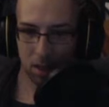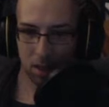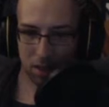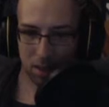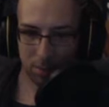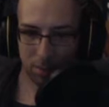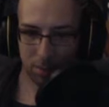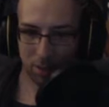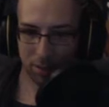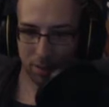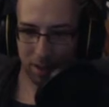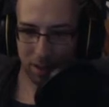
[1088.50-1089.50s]

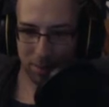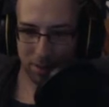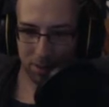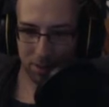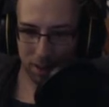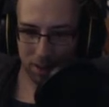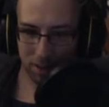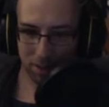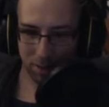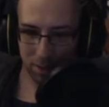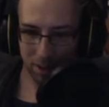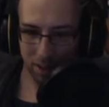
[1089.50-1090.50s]
Explosive damage
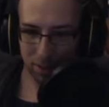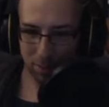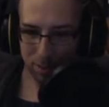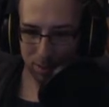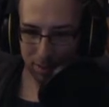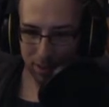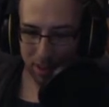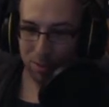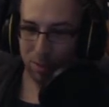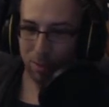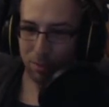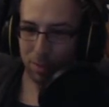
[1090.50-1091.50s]
120. Explosive radius
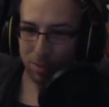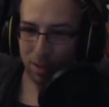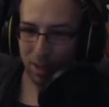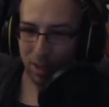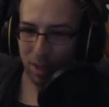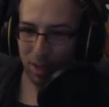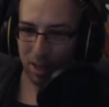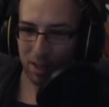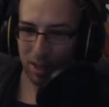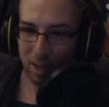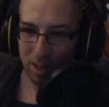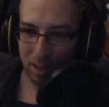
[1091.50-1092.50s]
350.
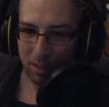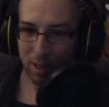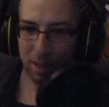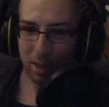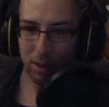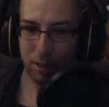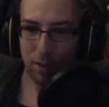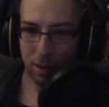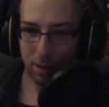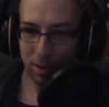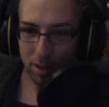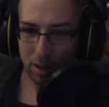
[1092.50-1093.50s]
Yeah, that'll take out a
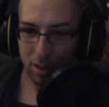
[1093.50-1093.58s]
crowd.